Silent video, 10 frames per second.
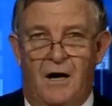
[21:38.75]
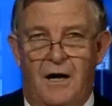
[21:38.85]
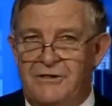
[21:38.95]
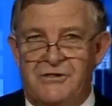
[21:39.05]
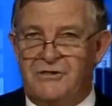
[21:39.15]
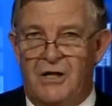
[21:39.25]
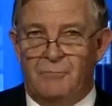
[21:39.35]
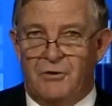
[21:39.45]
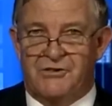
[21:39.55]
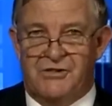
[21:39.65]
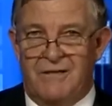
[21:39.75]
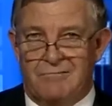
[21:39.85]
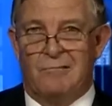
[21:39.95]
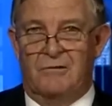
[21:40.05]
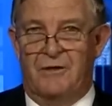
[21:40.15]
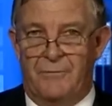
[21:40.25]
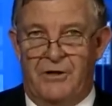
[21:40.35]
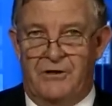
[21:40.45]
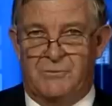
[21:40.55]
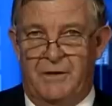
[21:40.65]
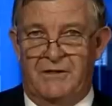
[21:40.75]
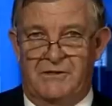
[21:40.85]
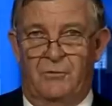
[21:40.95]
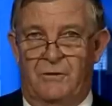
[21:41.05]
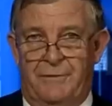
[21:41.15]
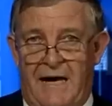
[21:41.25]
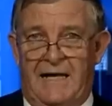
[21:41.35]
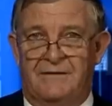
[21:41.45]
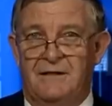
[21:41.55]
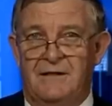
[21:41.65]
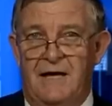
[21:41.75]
I just don't want to see rural communities being torn apart